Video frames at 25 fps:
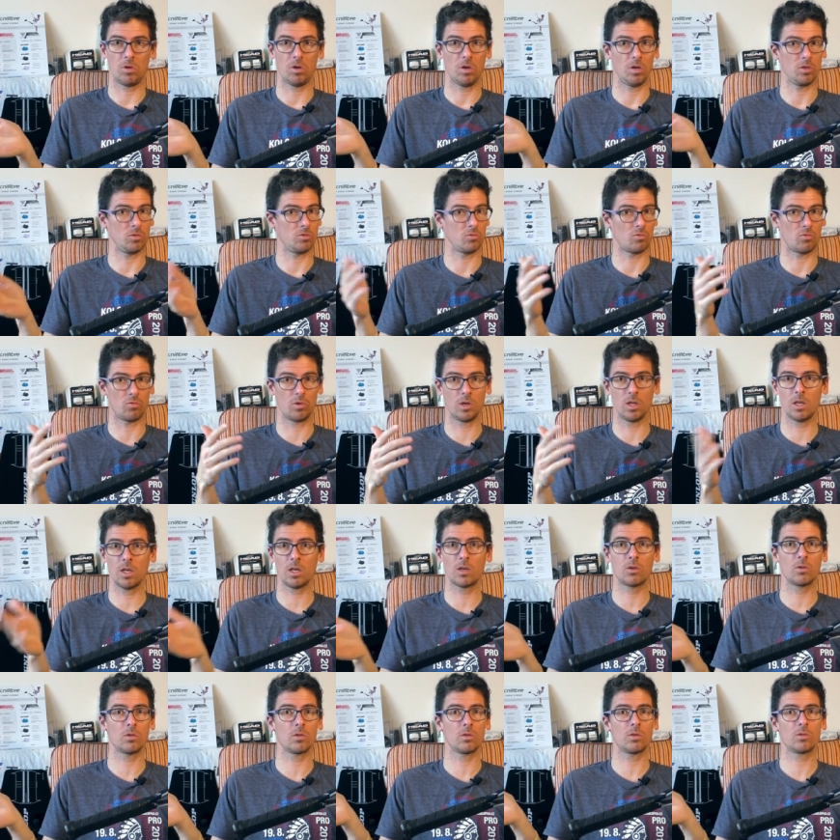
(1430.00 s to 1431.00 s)
It's really
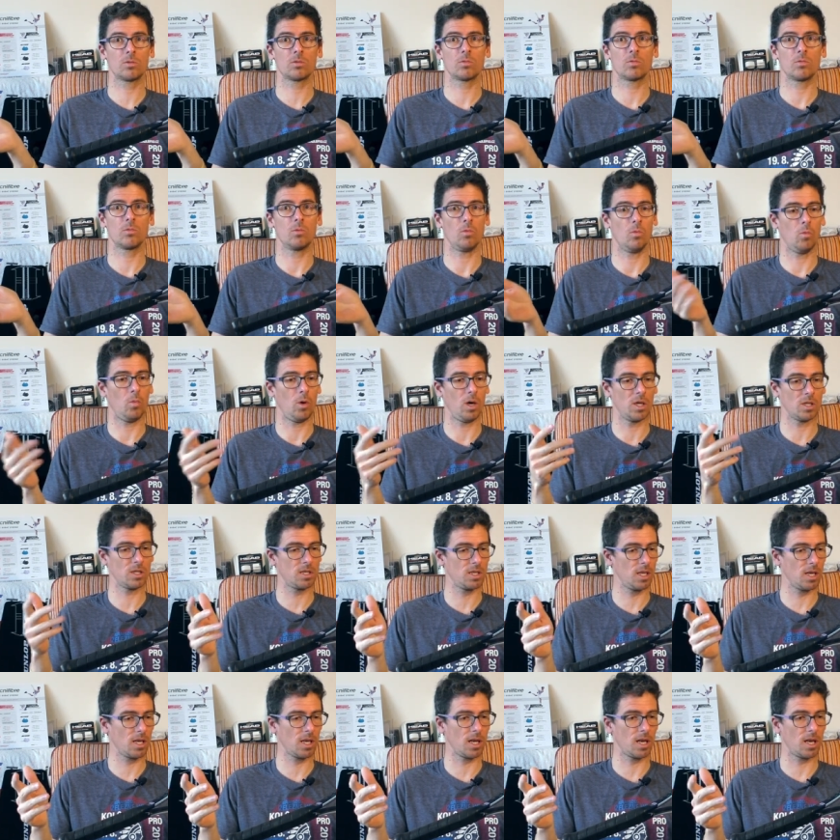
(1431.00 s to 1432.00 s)
good.
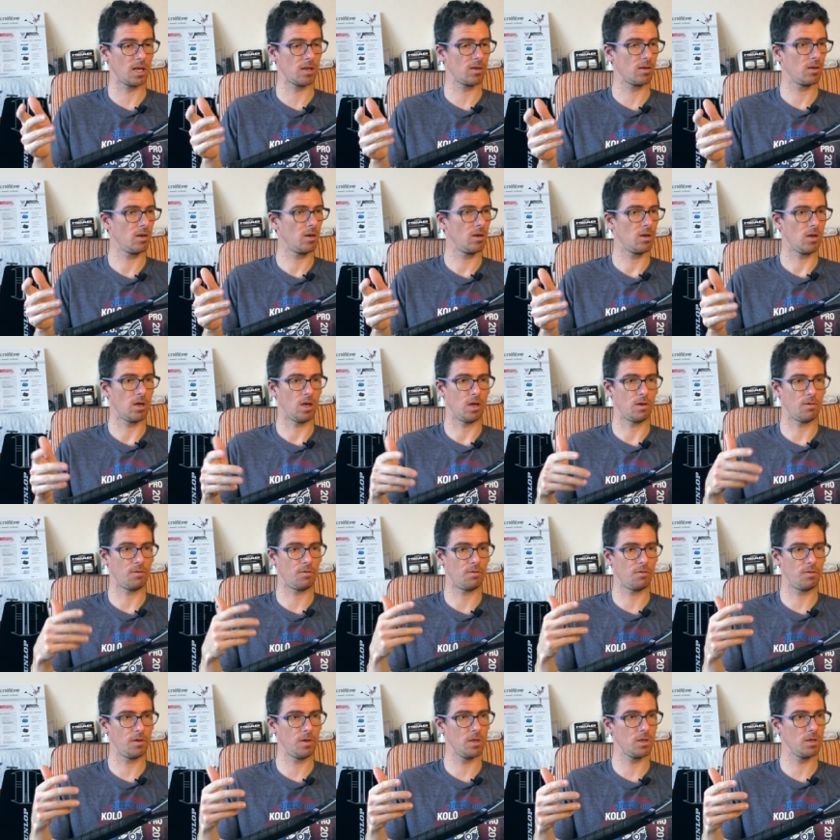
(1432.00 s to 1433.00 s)
Once again, it
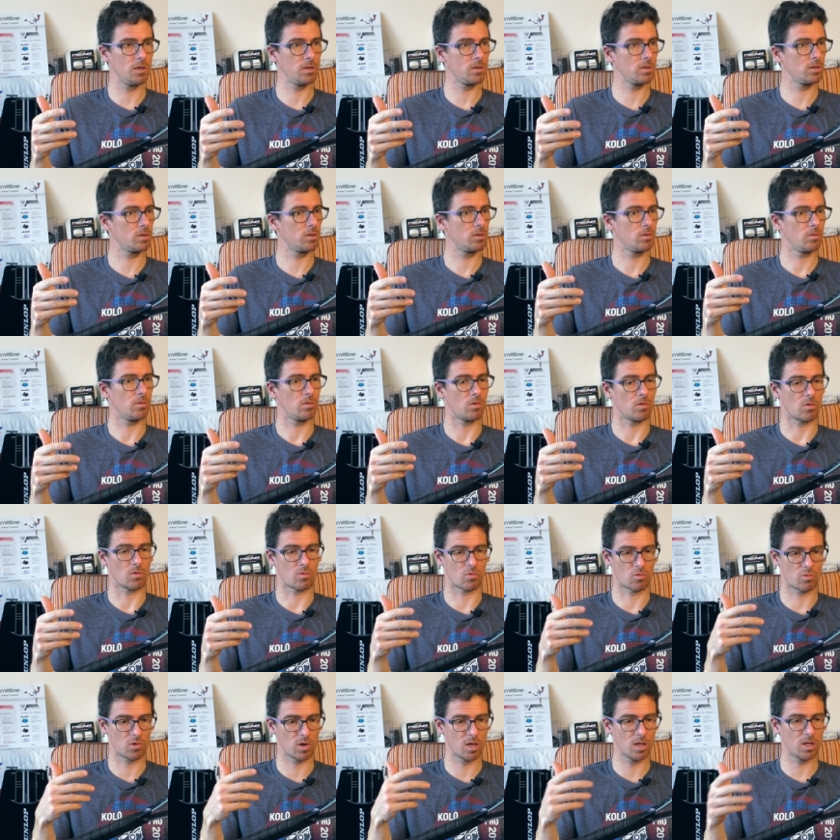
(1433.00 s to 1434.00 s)
feels
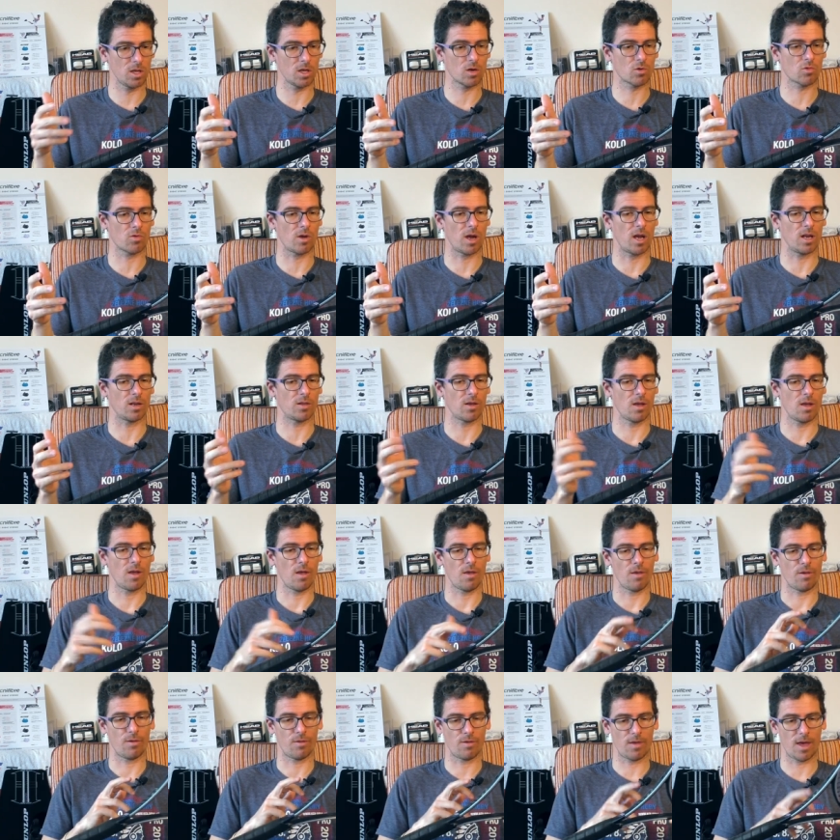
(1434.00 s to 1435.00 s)
really great
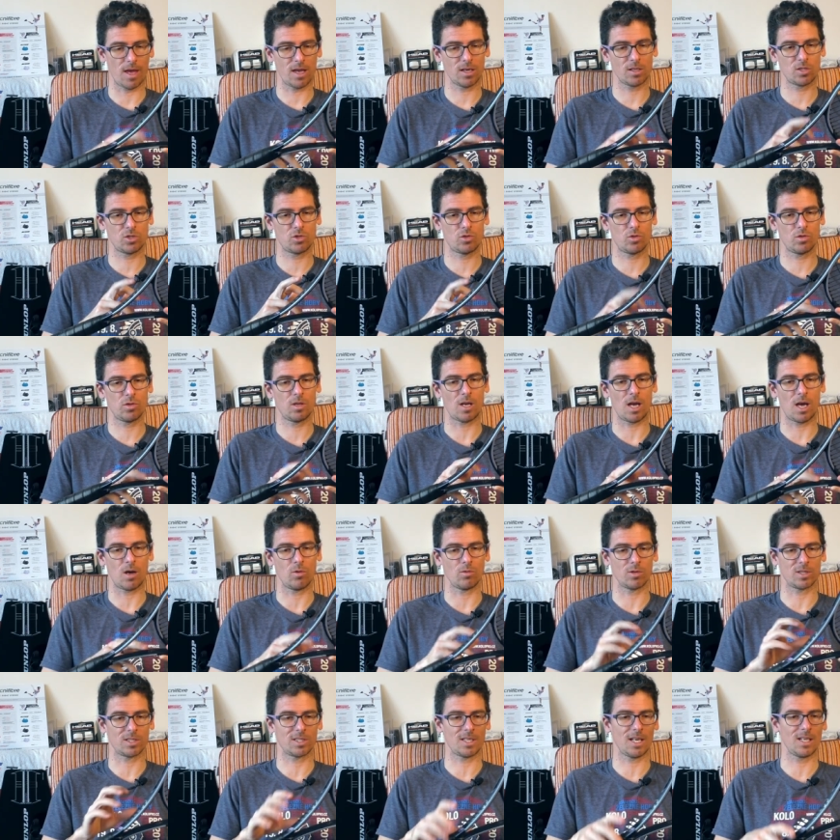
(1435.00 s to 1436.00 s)
thanks to the
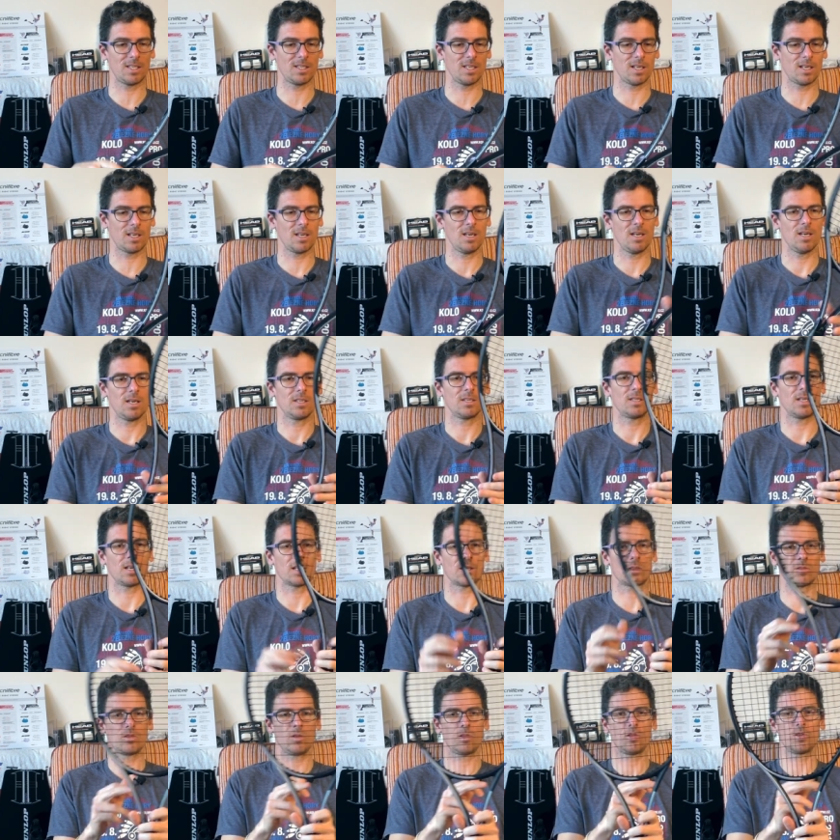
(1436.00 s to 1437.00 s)
auxetic
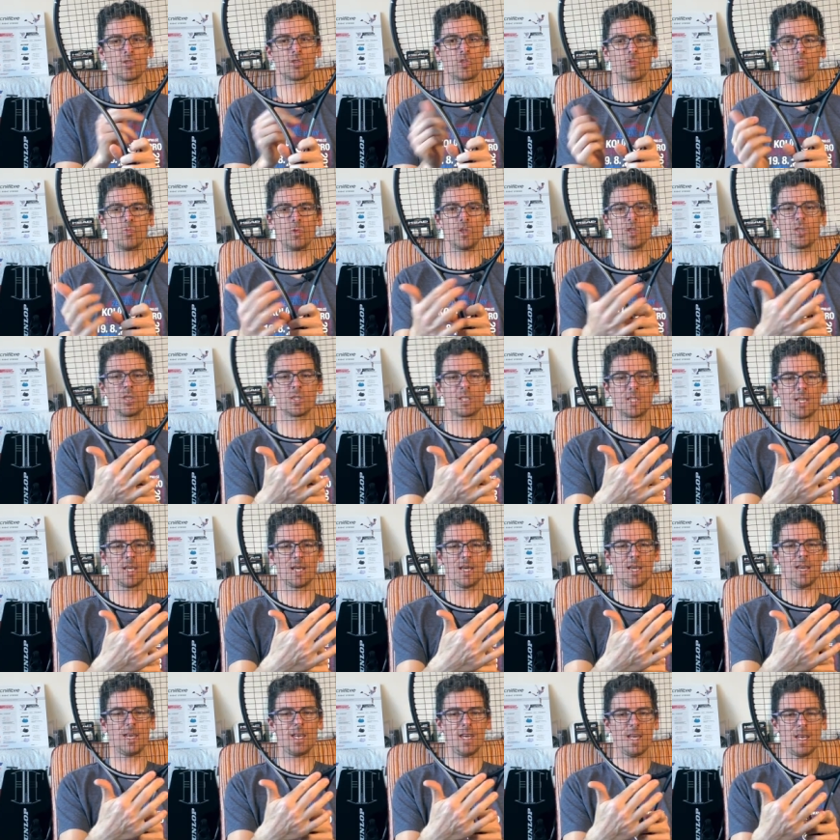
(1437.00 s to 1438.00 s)
technology which is
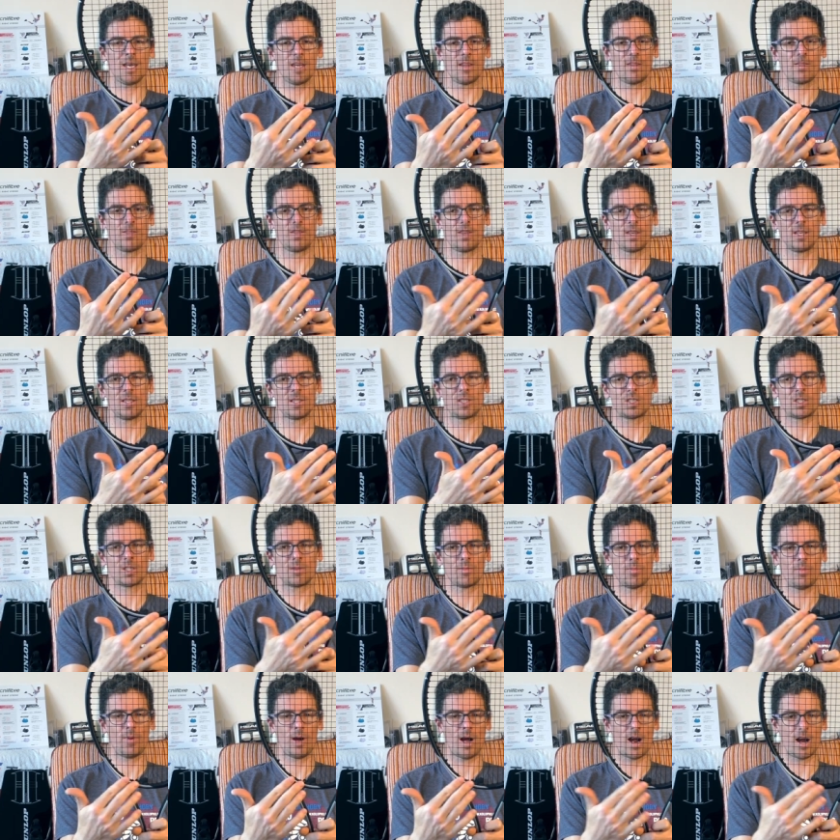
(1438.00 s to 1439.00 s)
in this
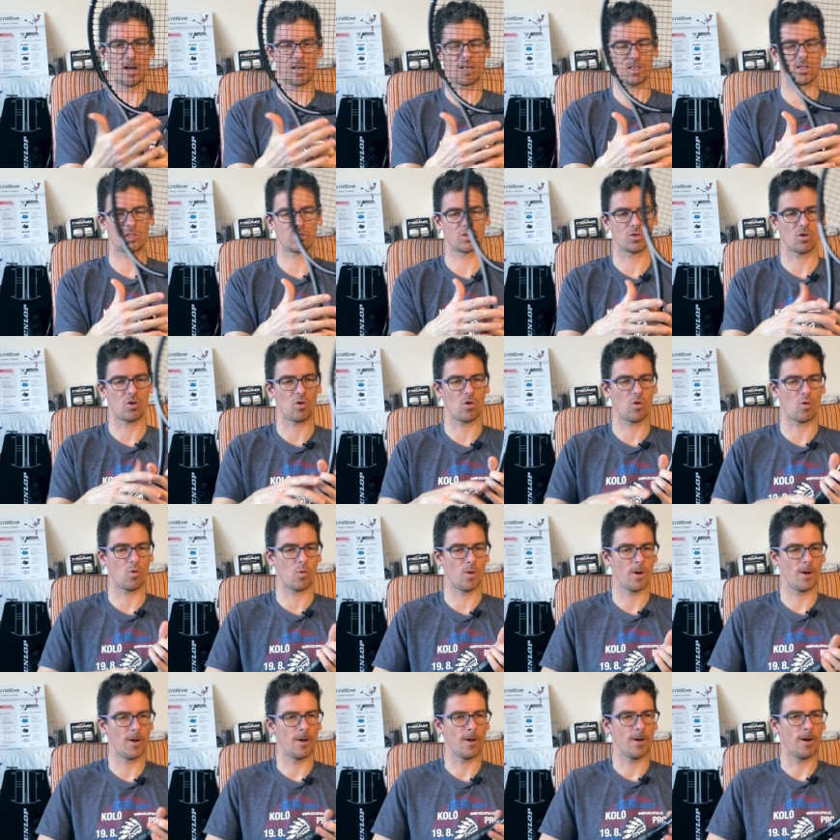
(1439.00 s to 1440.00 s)
part.
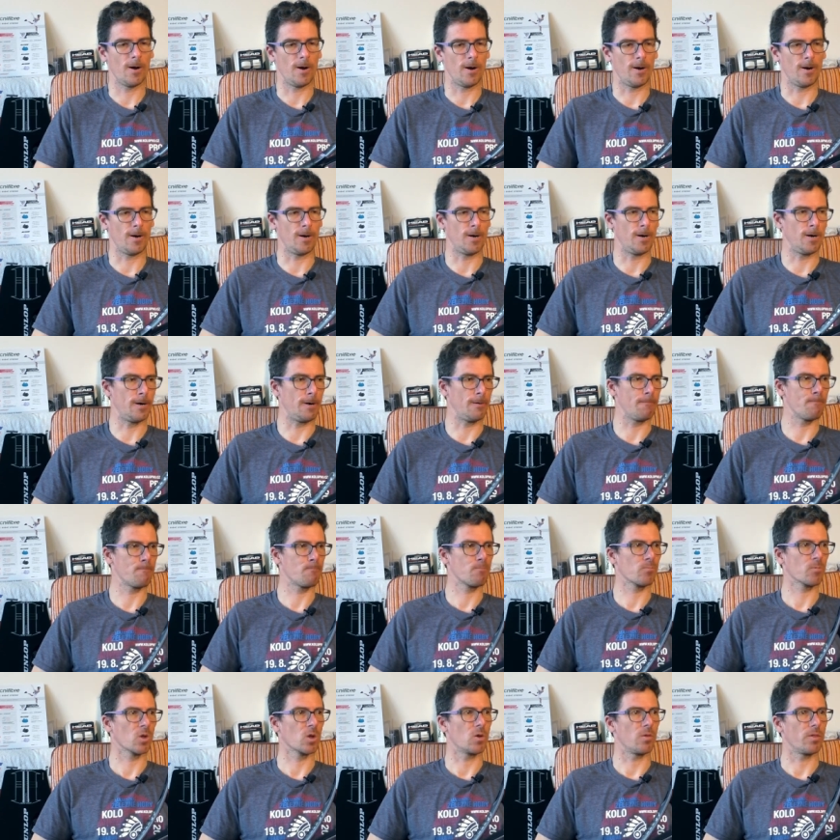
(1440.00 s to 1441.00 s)
So uh,
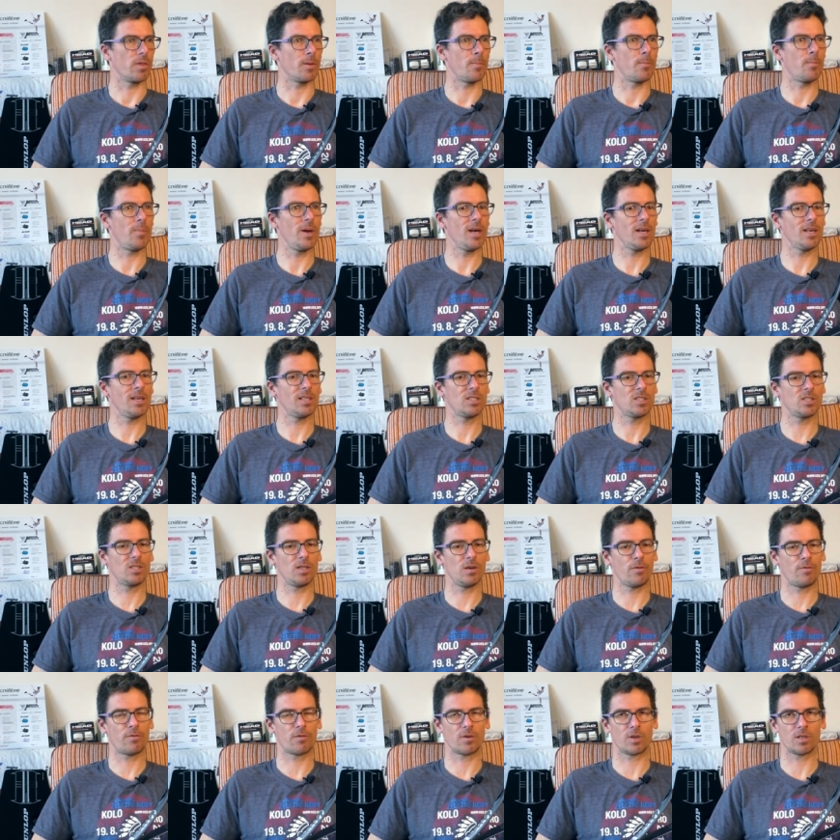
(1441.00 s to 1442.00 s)
the biggest
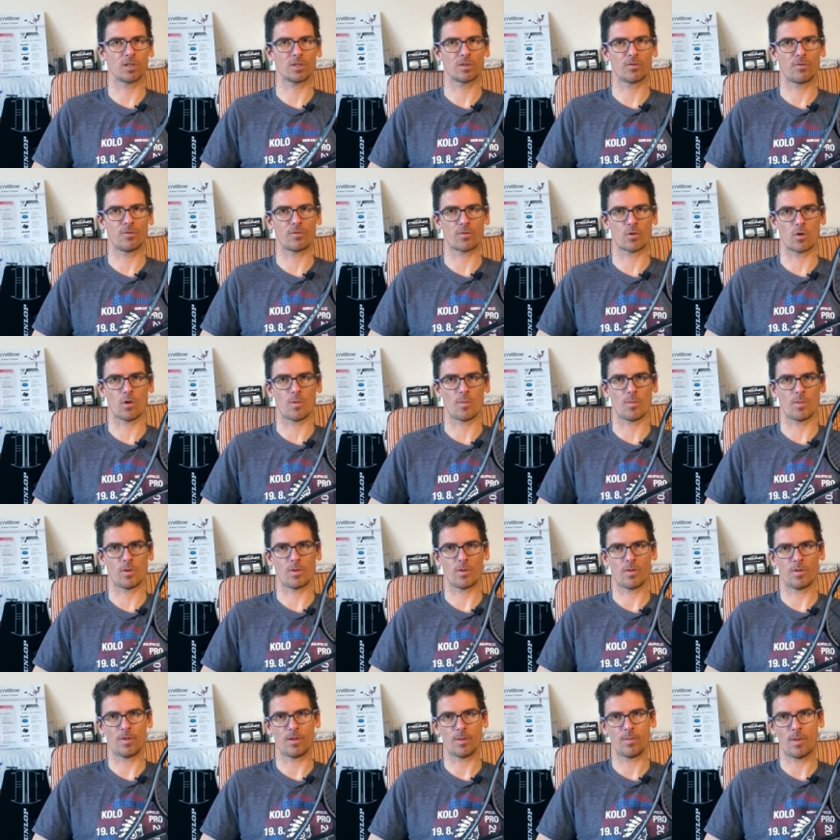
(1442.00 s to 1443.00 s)
difference from
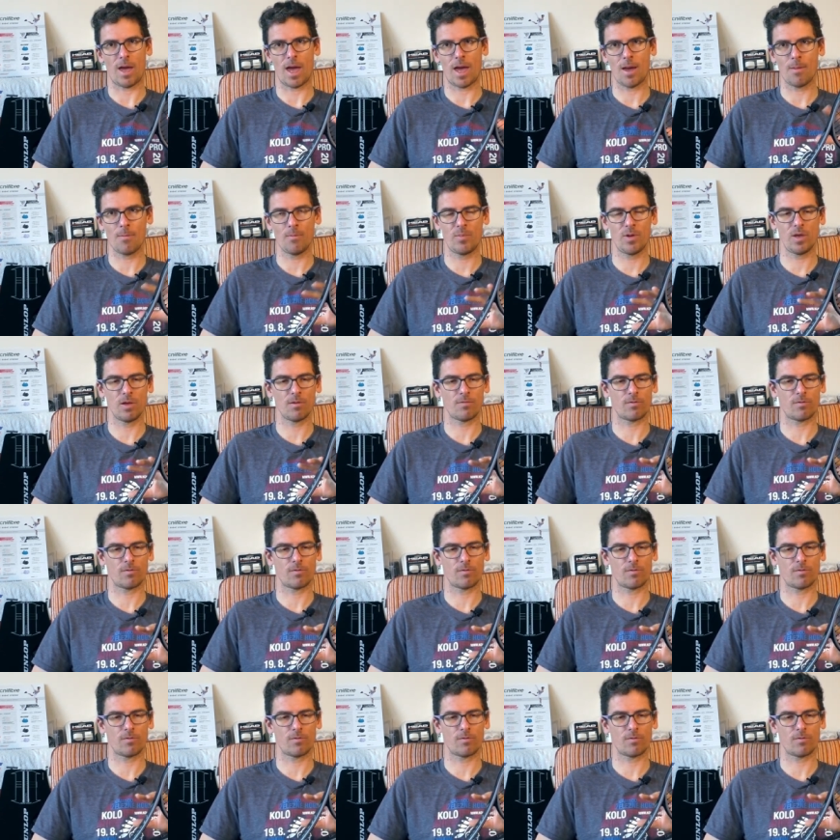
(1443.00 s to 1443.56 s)
the MP